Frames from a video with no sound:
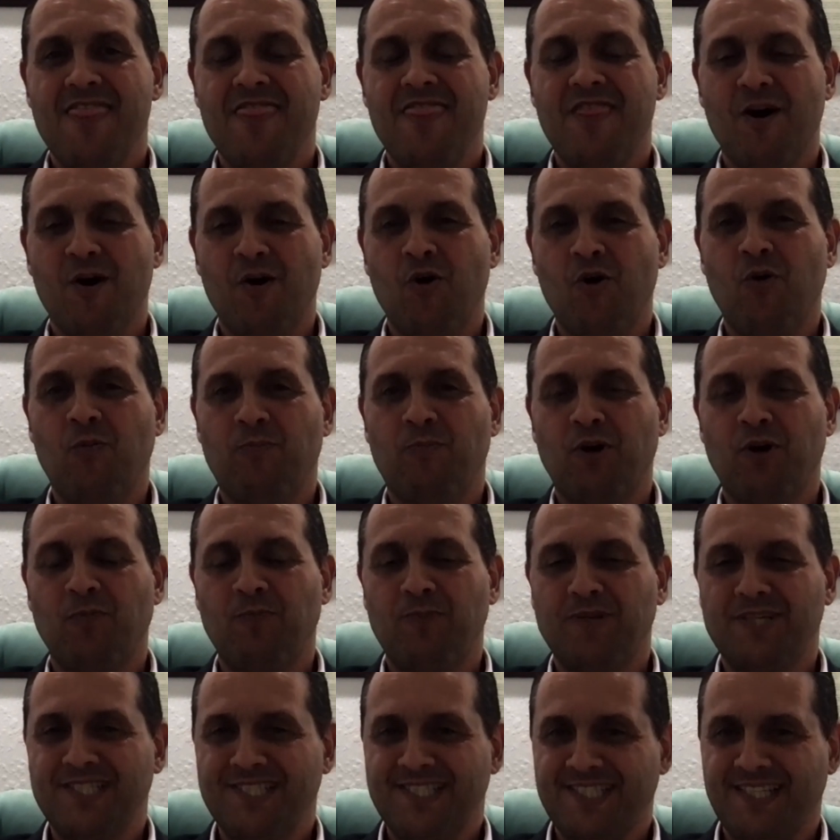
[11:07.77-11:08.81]
the whole
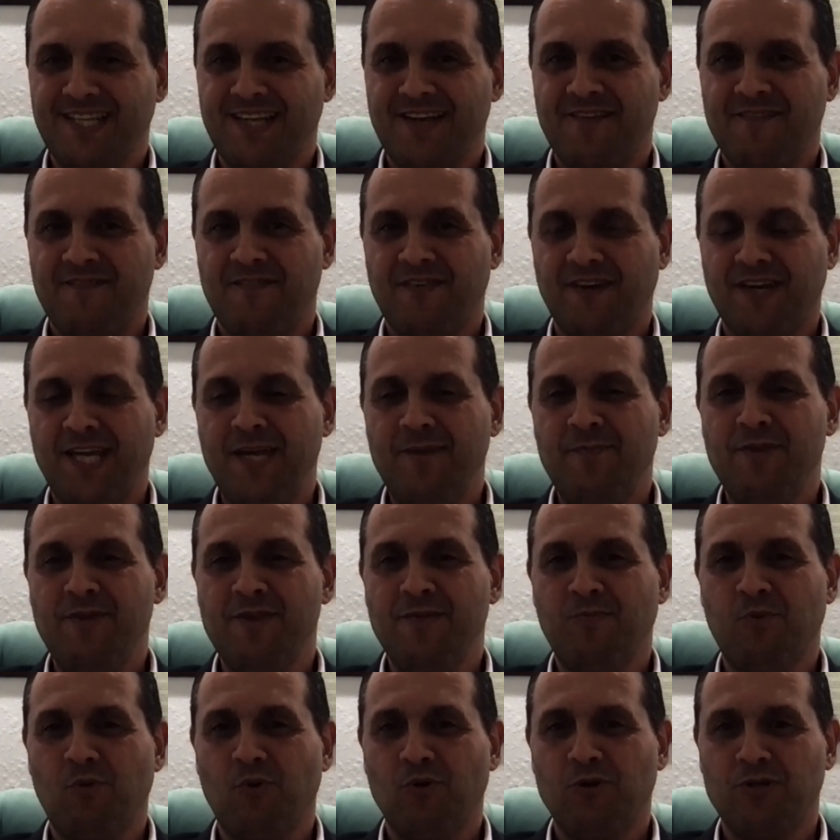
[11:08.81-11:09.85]
purpose for keeping
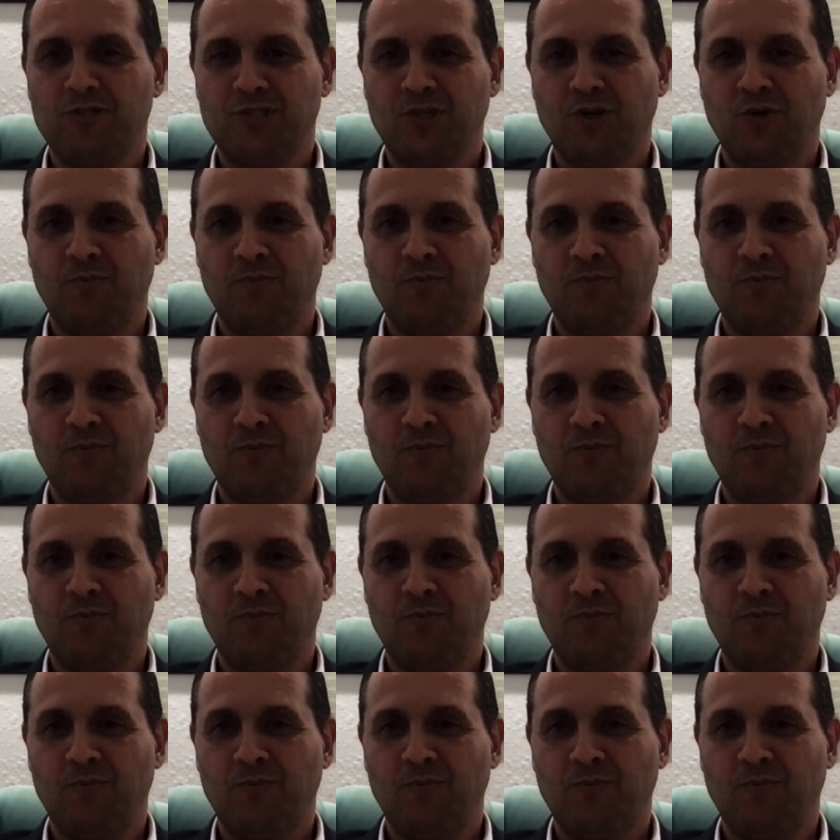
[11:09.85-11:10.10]
the borders